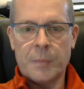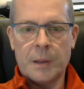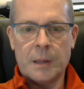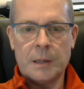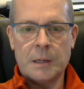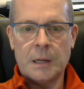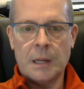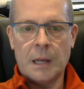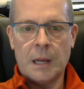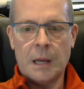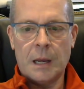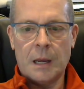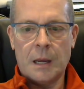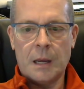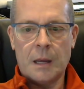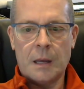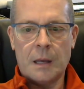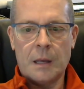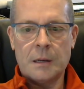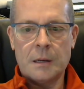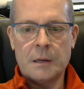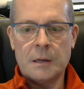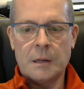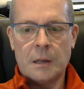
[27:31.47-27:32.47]

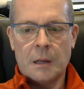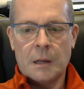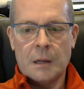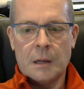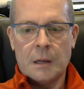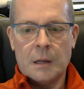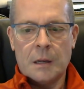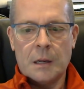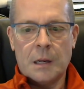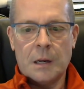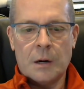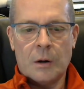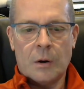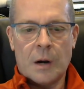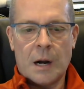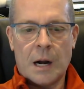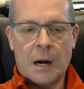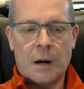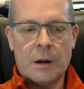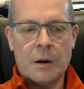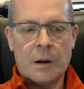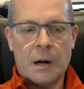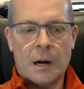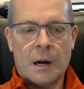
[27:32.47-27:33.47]
and
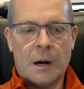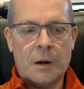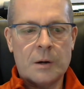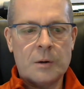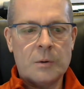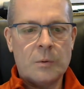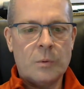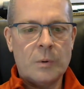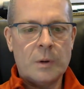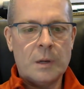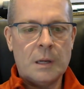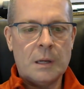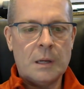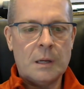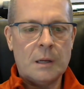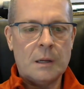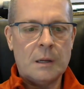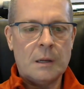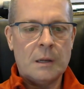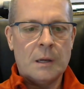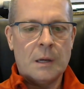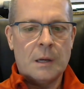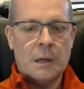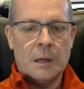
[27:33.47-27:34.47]
how do
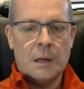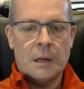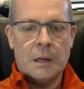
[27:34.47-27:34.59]
we